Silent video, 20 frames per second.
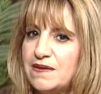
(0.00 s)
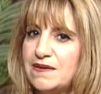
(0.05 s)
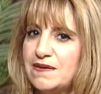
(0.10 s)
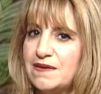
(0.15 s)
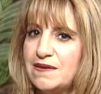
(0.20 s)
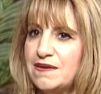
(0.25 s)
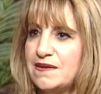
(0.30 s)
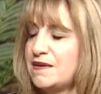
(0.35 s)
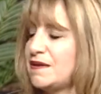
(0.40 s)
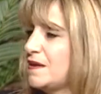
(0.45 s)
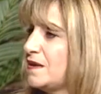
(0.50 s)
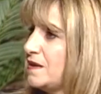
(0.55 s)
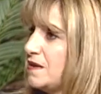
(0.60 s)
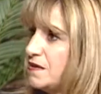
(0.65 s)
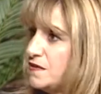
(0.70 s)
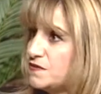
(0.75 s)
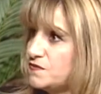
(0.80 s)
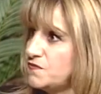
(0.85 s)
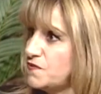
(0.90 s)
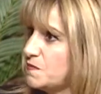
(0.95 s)
And
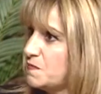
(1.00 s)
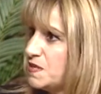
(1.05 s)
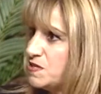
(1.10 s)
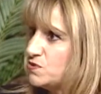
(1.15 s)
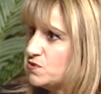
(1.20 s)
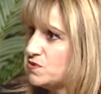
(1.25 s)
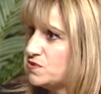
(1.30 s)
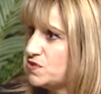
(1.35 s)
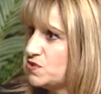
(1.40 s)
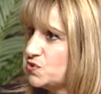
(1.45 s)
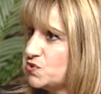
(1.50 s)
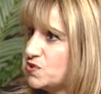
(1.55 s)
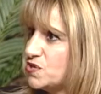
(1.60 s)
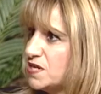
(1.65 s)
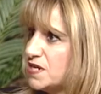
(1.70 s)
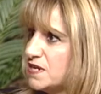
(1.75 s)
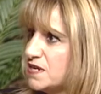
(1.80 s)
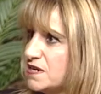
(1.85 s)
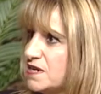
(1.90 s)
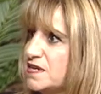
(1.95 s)
he's from Metro
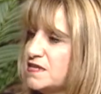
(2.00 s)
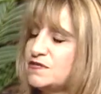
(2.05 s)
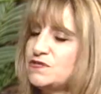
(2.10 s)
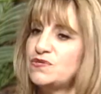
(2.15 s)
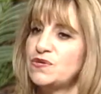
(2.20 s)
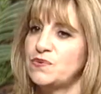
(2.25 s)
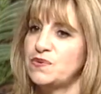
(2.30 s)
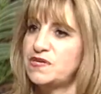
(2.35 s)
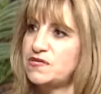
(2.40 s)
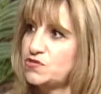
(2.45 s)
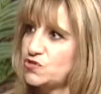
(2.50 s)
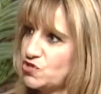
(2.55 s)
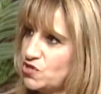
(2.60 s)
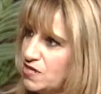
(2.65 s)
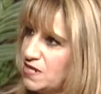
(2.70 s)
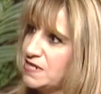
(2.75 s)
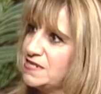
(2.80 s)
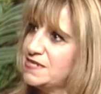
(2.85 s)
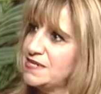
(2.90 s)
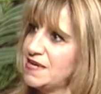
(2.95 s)
Detroit, and so he's
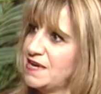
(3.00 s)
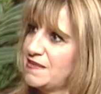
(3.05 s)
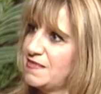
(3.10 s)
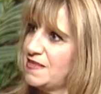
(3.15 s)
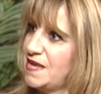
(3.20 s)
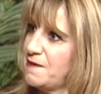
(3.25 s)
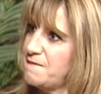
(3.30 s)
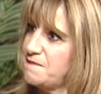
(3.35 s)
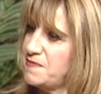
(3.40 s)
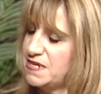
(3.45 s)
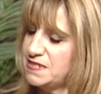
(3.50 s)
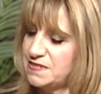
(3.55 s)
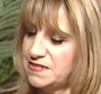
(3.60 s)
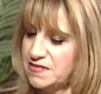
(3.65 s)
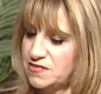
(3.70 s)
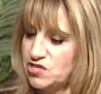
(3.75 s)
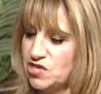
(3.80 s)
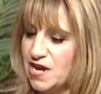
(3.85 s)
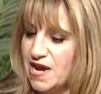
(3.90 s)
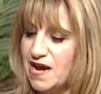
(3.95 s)
trying to get that
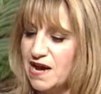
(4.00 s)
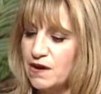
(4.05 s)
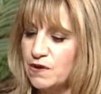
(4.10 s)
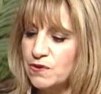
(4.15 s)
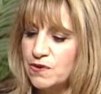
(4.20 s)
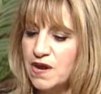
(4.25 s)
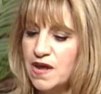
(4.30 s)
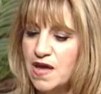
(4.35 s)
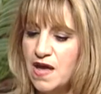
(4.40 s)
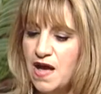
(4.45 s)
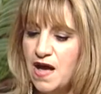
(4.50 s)
message out.